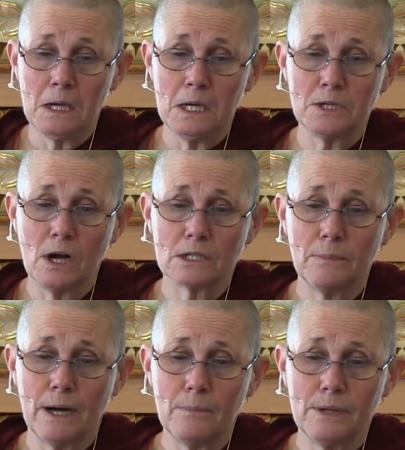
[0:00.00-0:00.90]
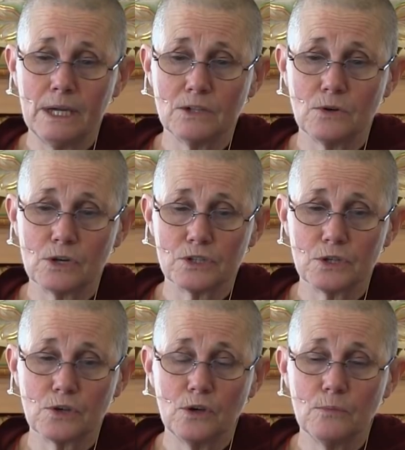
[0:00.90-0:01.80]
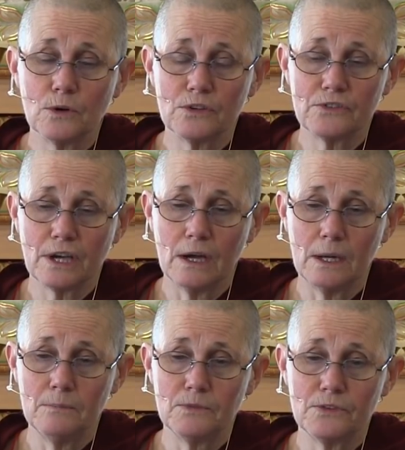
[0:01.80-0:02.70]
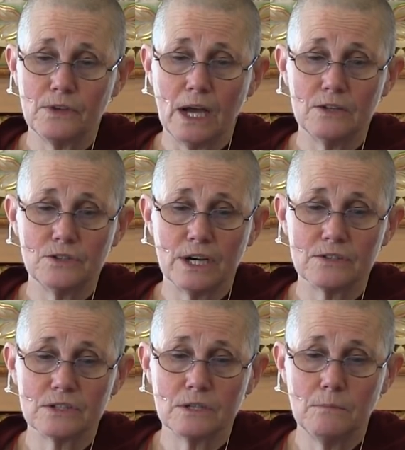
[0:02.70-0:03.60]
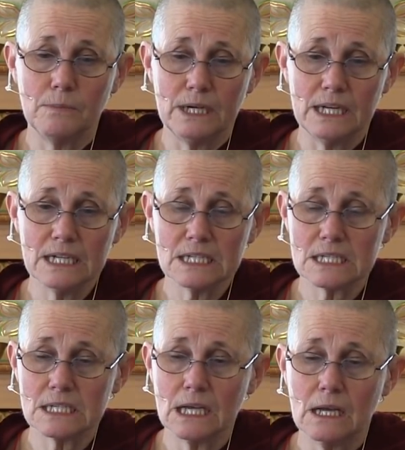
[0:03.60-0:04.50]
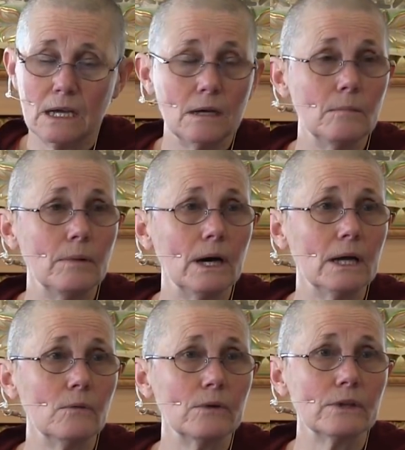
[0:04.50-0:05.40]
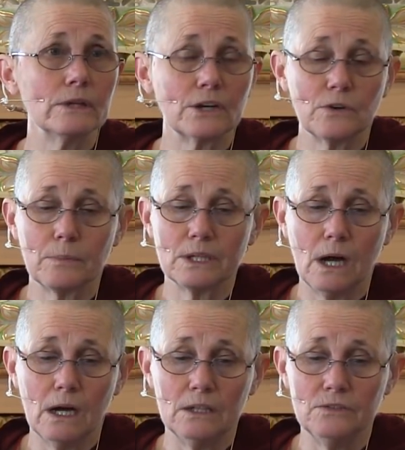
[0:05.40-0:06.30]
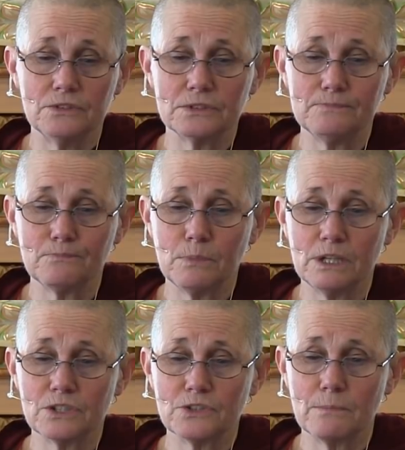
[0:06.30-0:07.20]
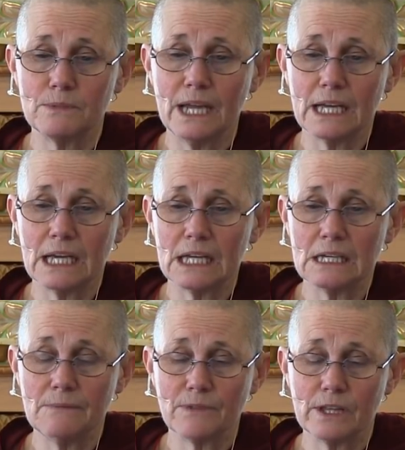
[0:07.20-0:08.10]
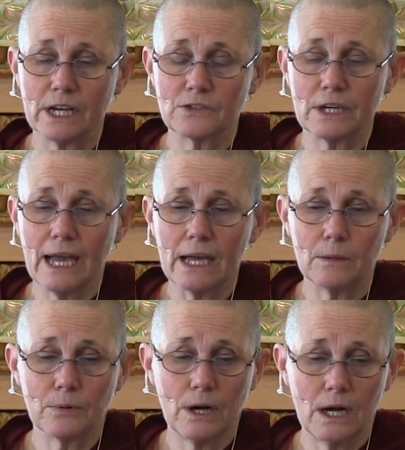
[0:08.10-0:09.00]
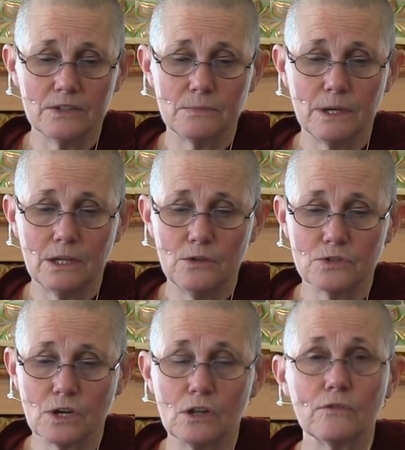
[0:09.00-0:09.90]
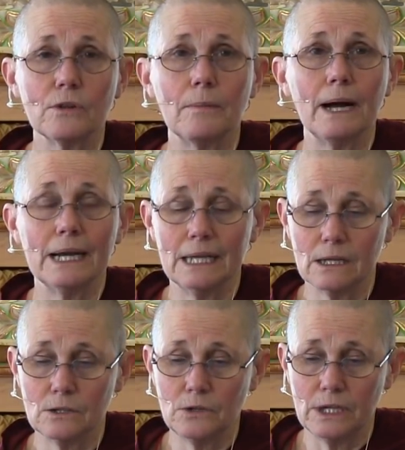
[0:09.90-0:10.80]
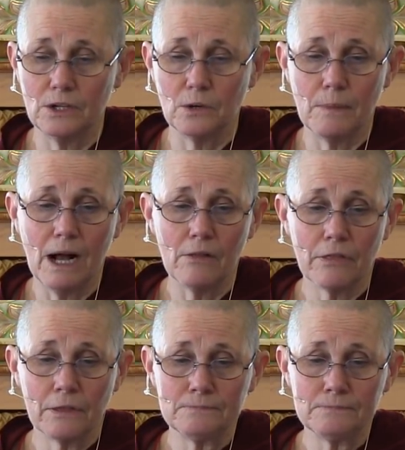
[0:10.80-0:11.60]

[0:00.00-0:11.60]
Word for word: he talked about being tortured numerous times, not just beatings, but with electric batons being stripped naked, electric cattle prods being used all over the body, including in your mouth.